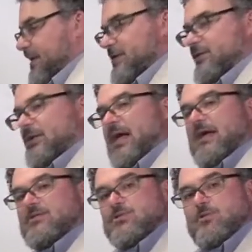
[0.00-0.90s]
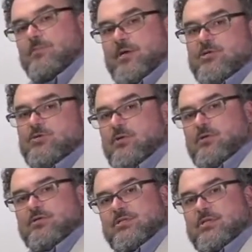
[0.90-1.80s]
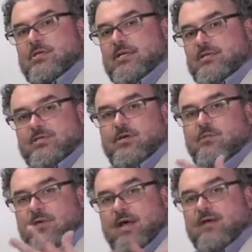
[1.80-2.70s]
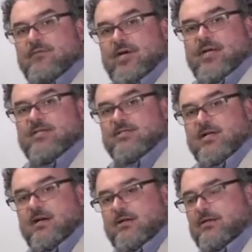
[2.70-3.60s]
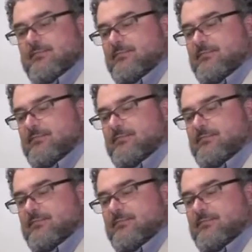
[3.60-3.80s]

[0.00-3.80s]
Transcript: that it glides through the pinch rollers a little easier without ever getting stuck,